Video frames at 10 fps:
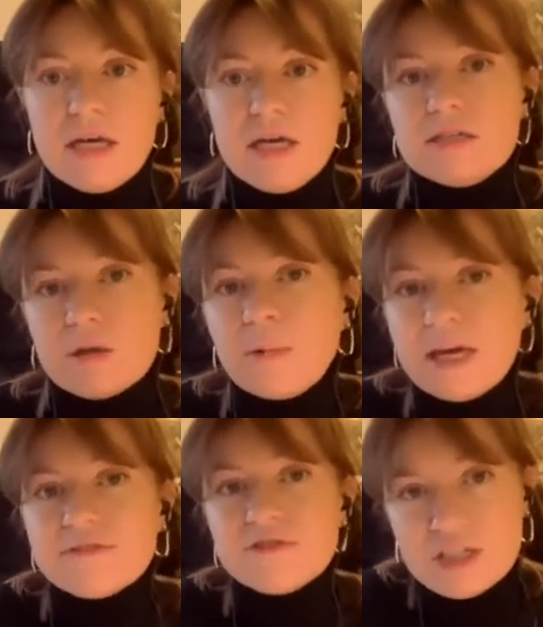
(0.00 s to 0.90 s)
So we
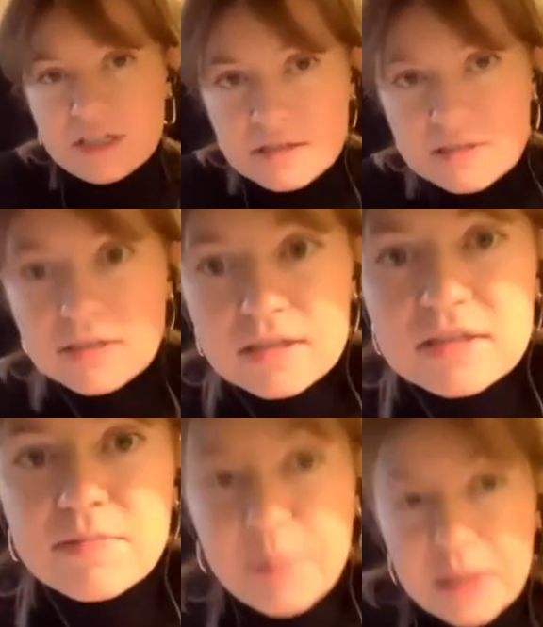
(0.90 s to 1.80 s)
have just
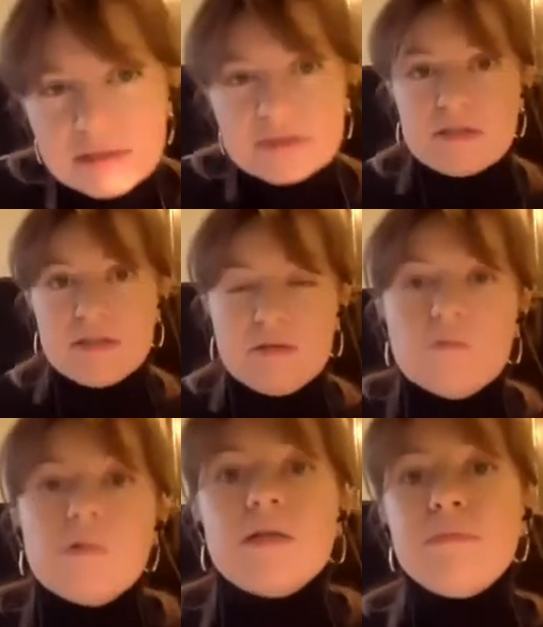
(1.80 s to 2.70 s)
debunked
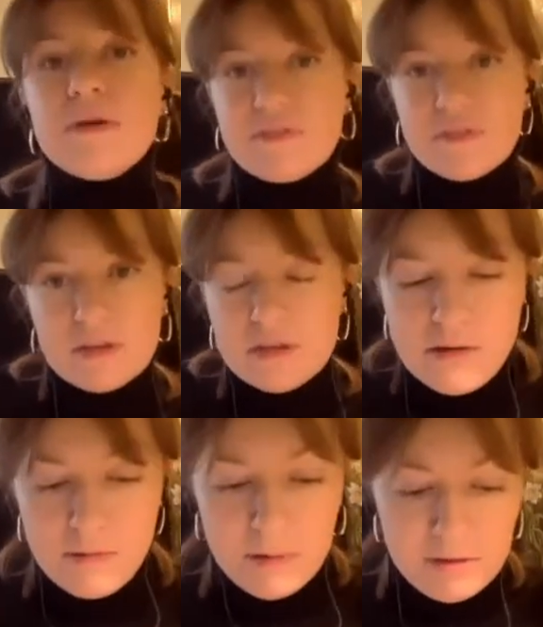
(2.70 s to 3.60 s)
one myth
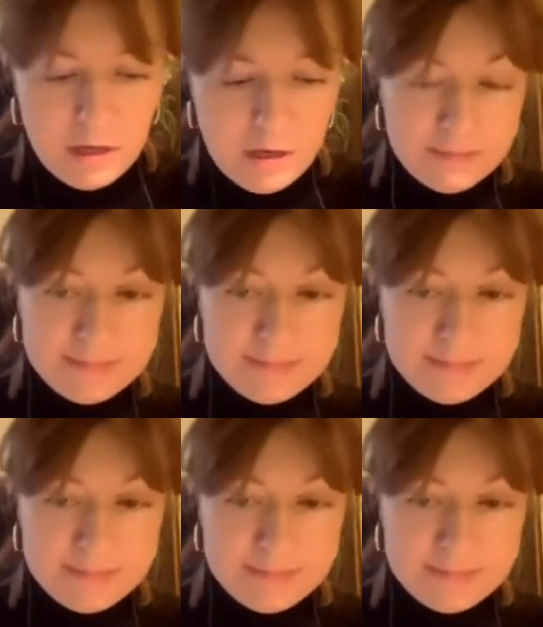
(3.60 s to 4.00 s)
with you.